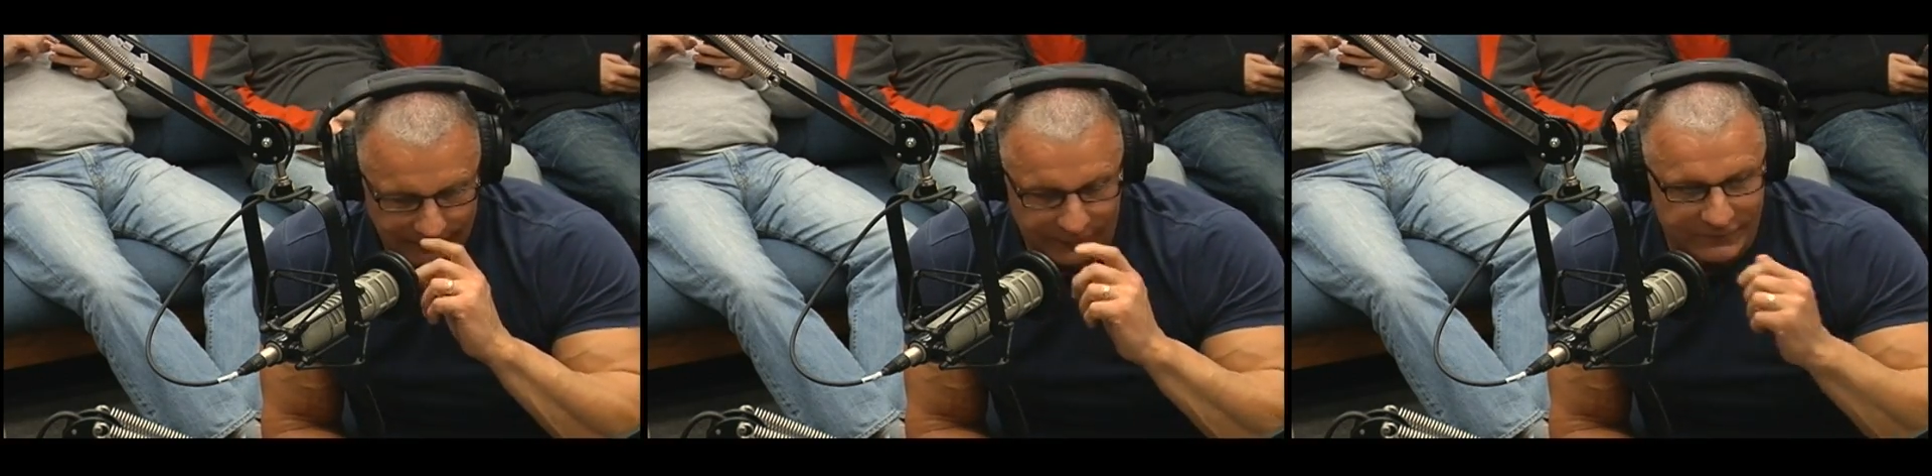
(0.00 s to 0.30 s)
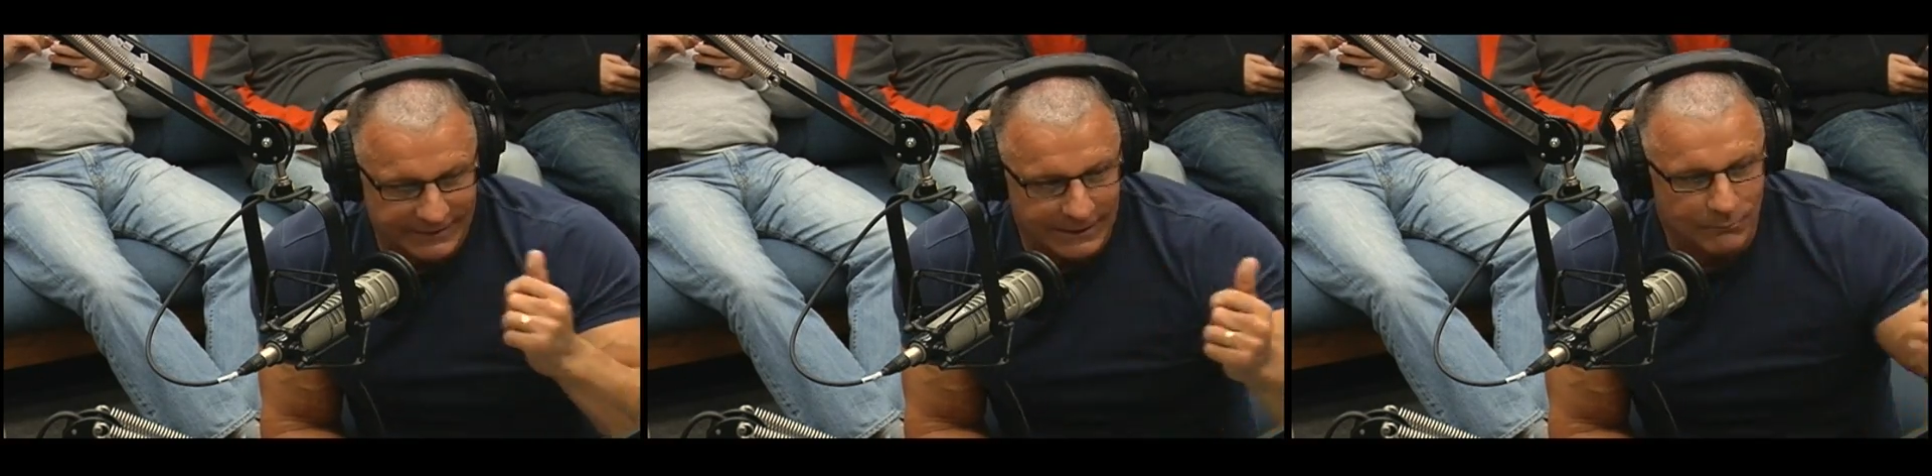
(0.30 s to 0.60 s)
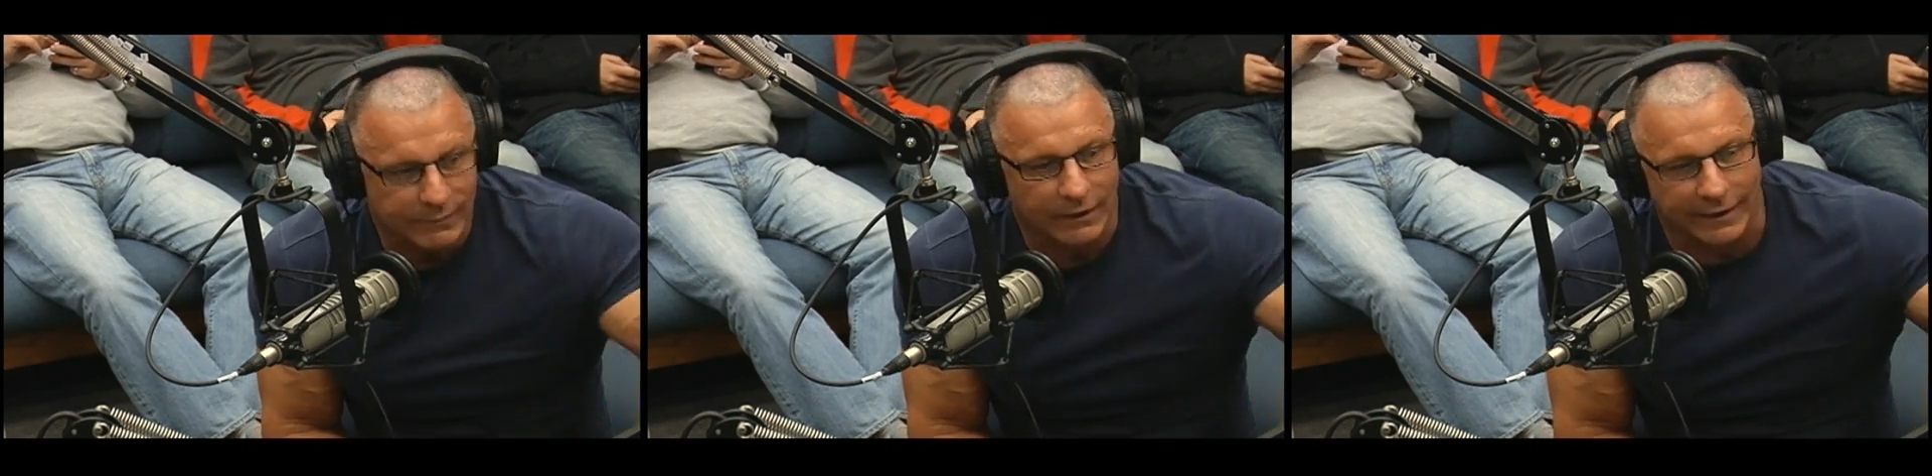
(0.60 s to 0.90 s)
the team
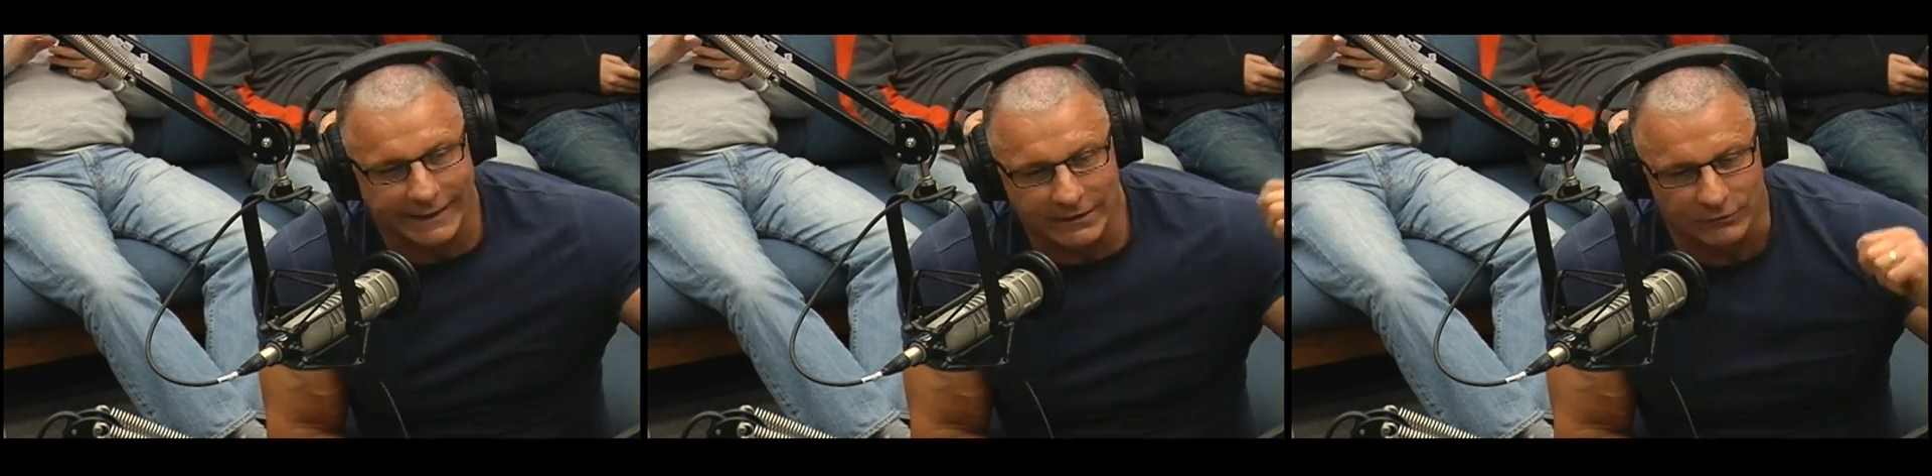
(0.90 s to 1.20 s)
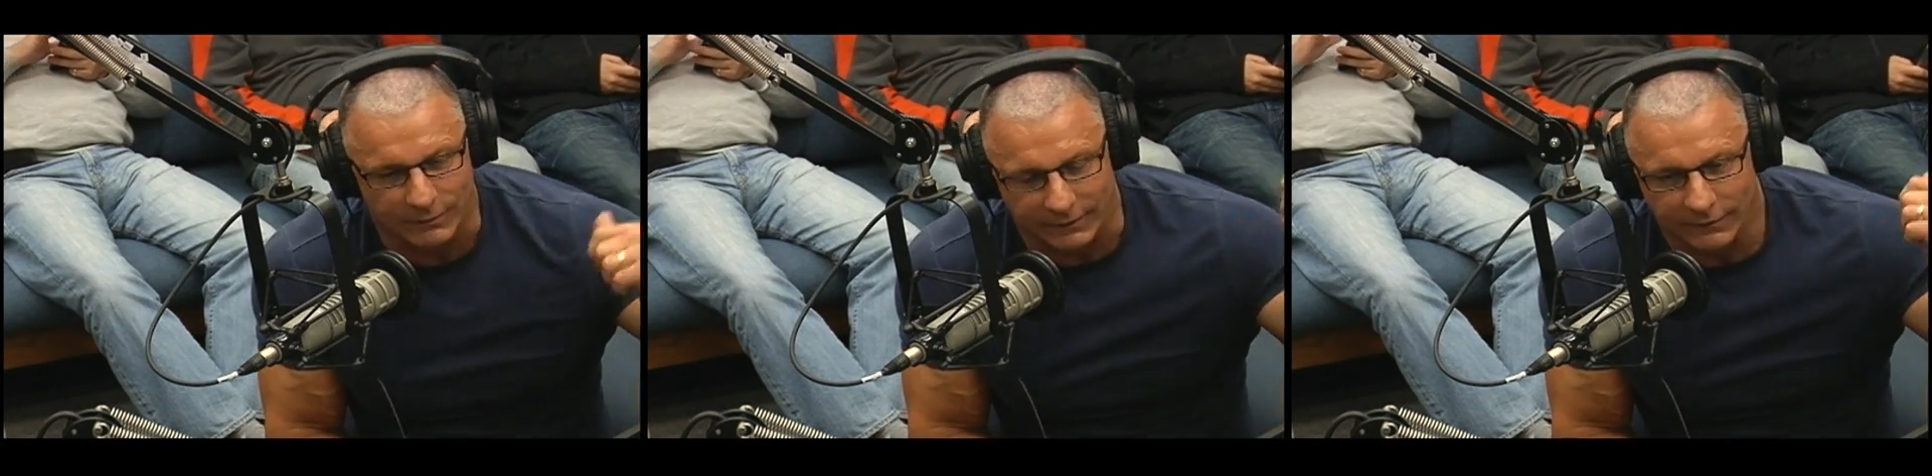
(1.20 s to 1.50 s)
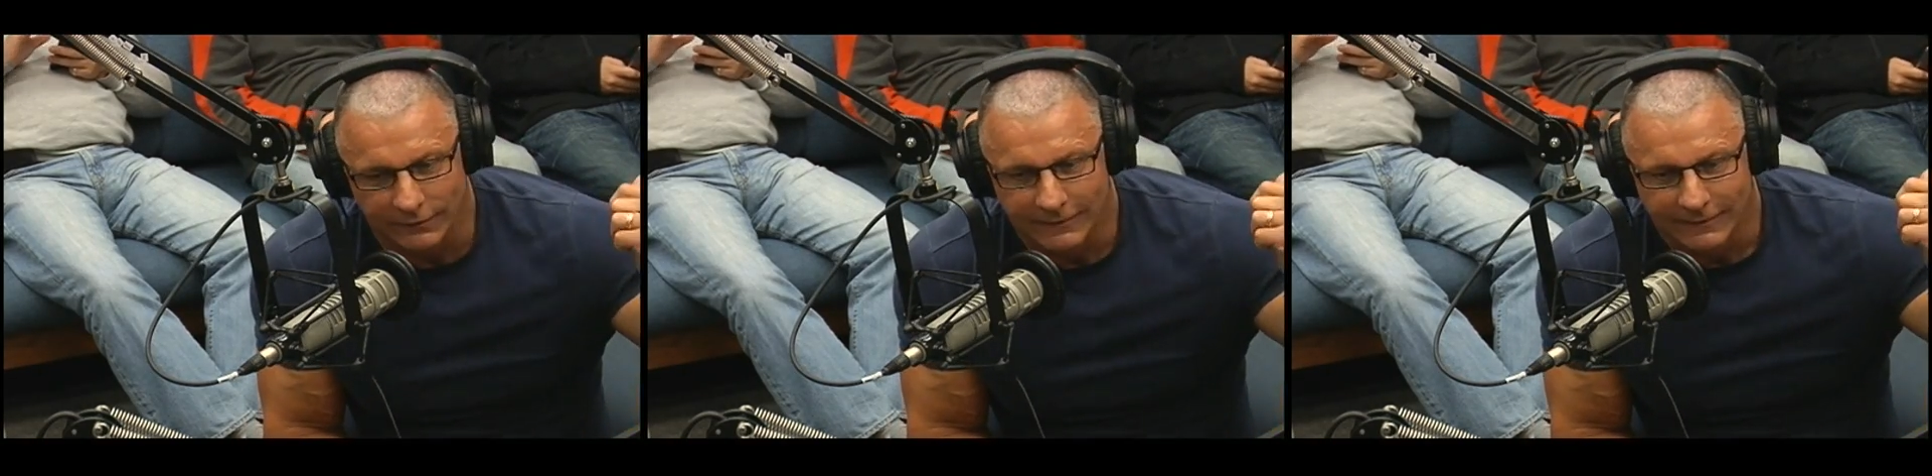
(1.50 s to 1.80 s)
behind
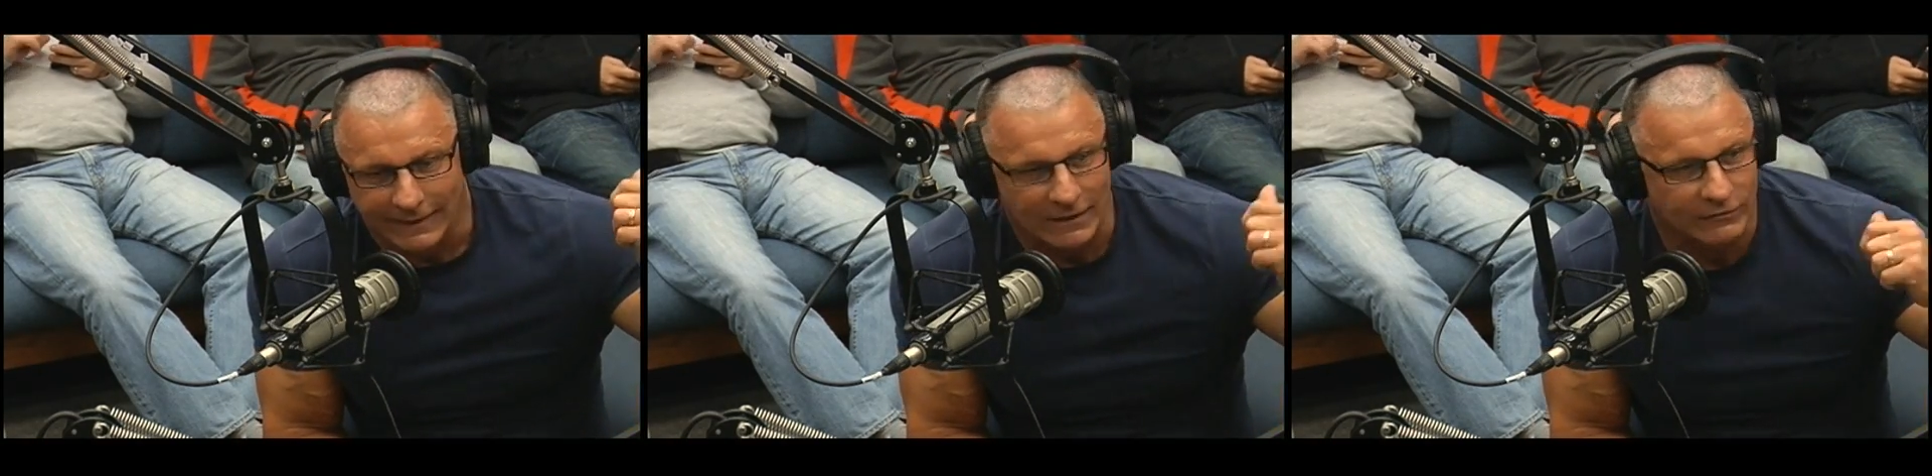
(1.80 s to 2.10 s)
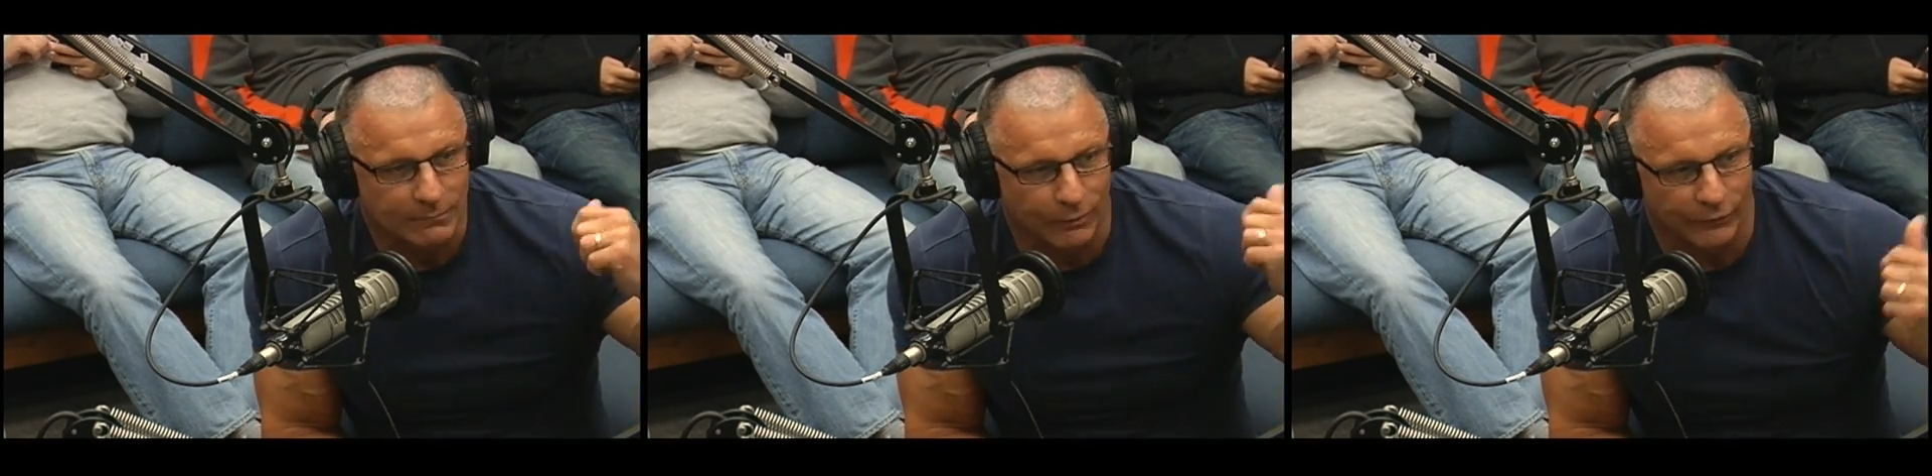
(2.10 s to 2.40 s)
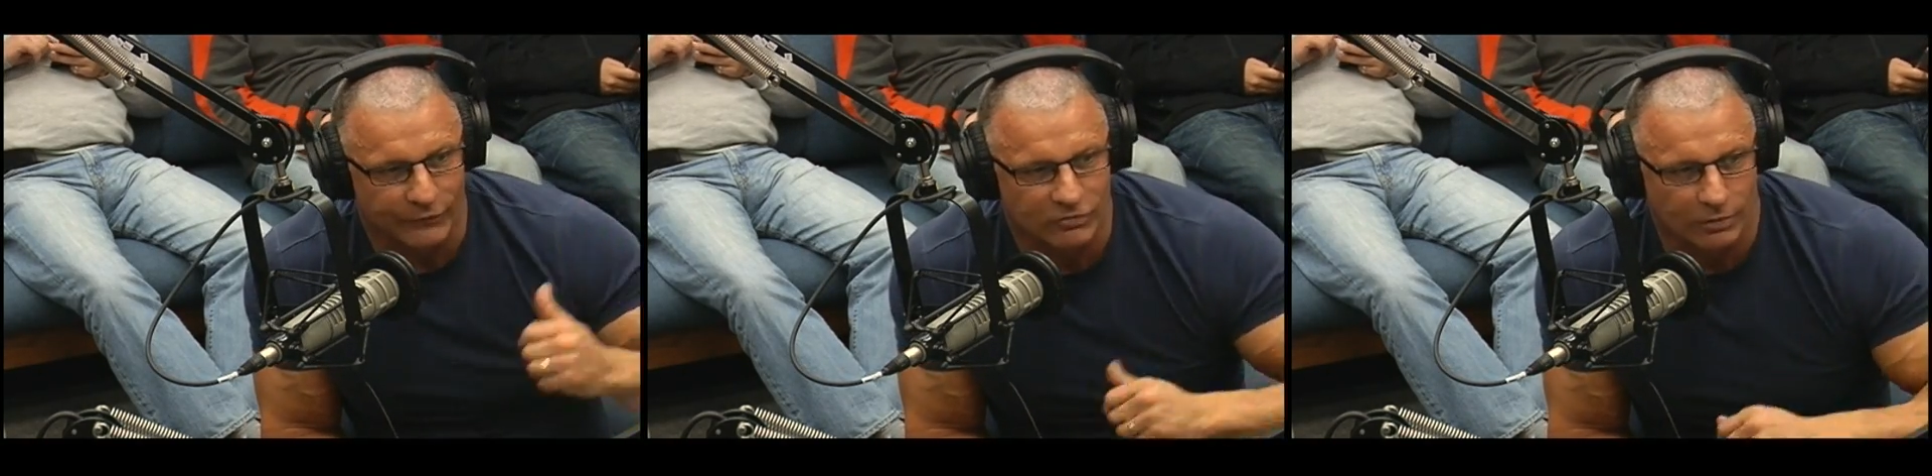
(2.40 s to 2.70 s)
me actually
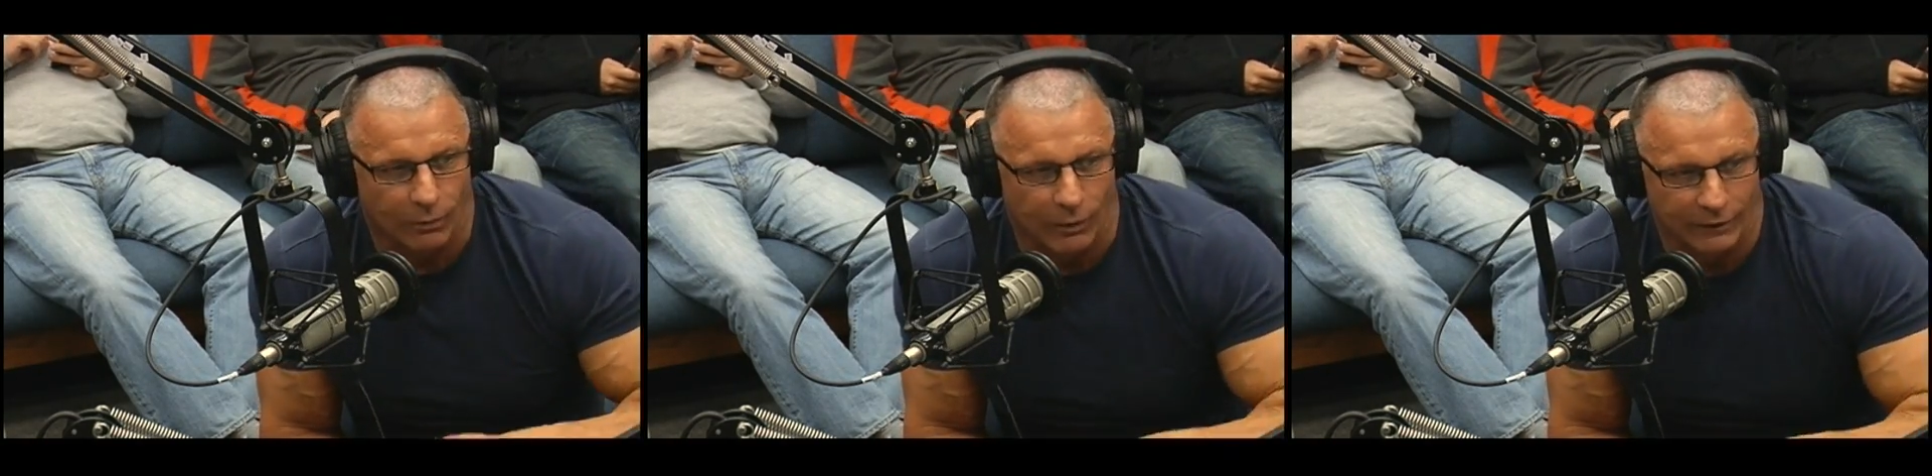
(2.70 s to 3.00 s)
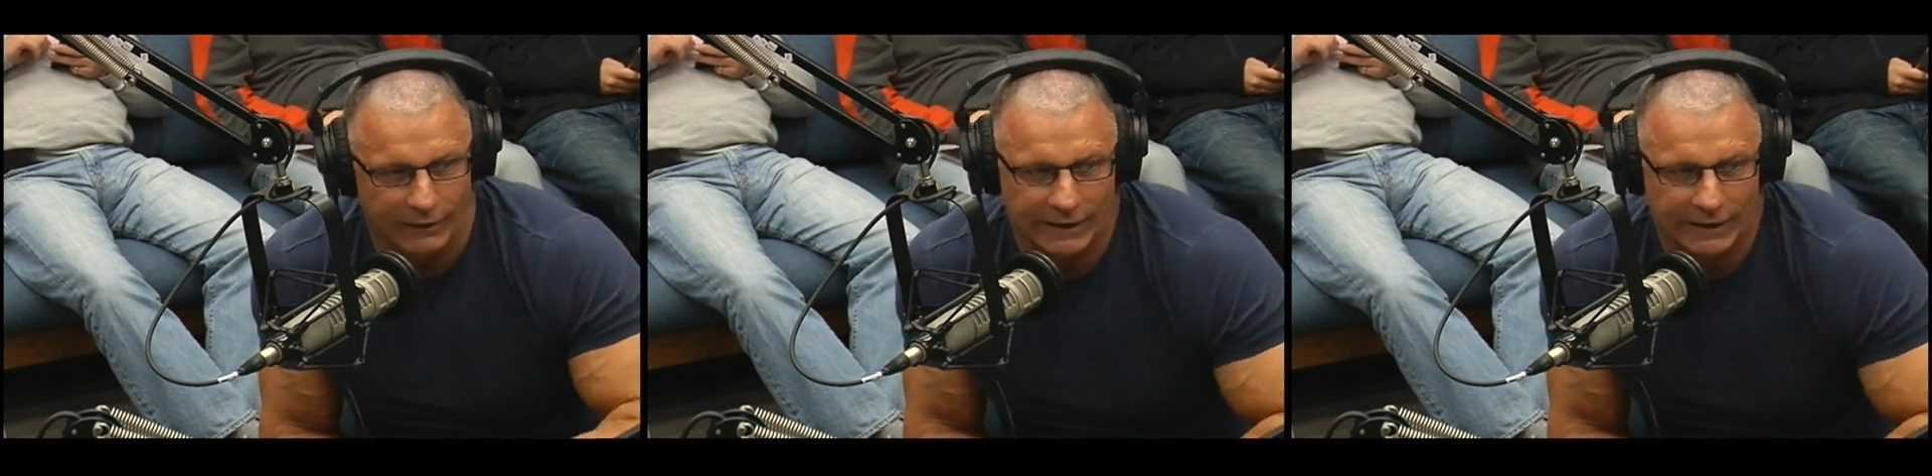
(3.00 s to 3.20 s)
put the show on, and I